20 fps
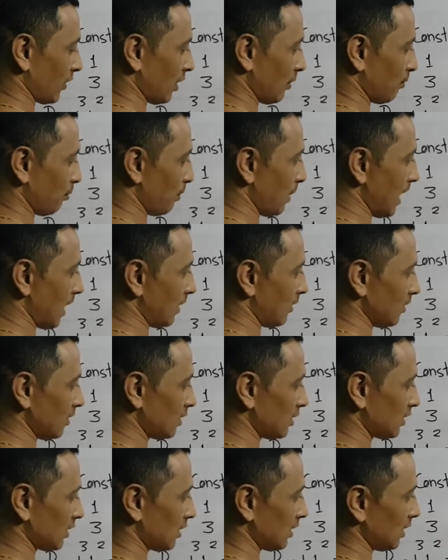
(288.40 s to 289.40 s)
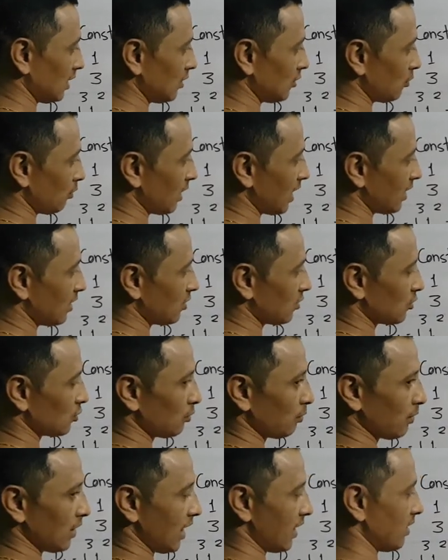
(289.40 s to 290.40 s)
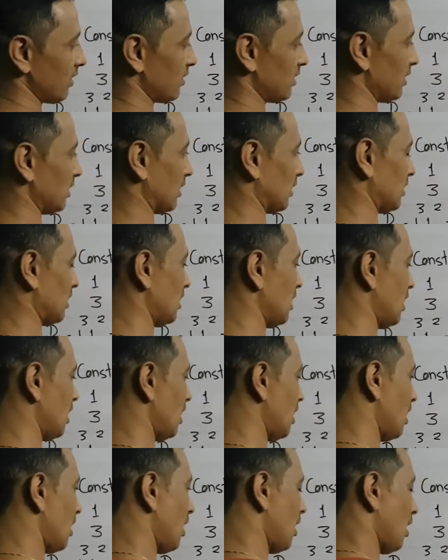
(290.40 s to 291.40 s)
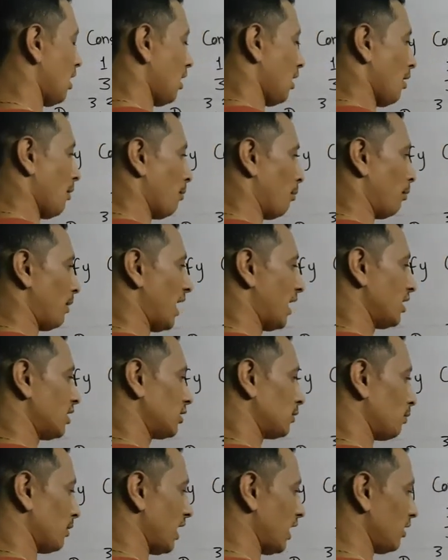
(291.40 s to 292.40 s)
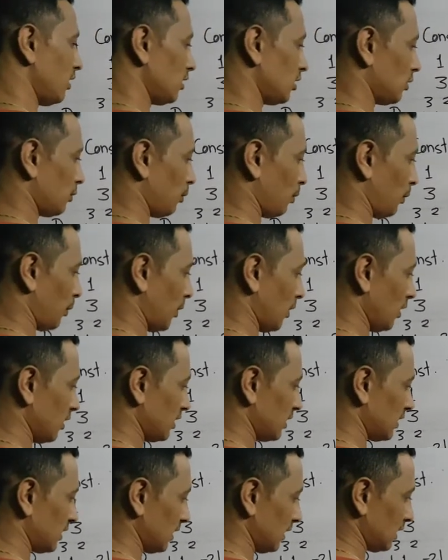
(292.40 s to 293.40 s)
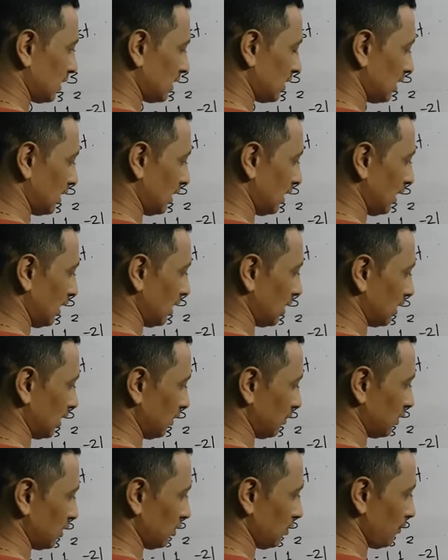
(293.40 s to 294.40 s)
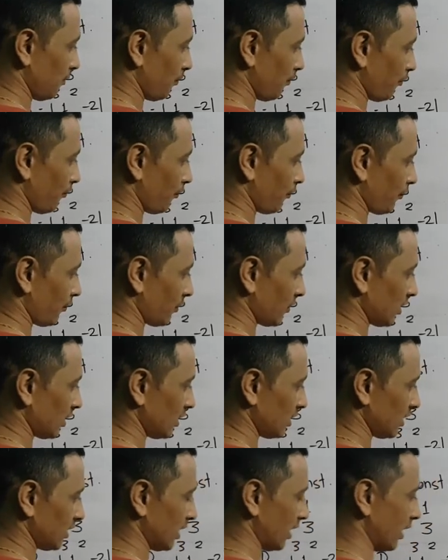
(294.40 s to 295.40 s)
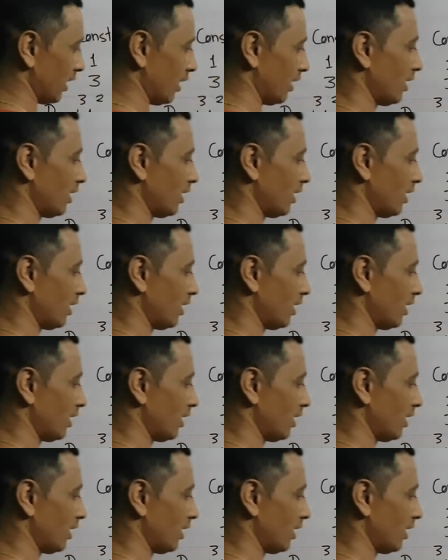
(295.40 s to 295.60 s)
minus 3 into minus 2, minus 6. Minus minus plus 6, and it gives you 10.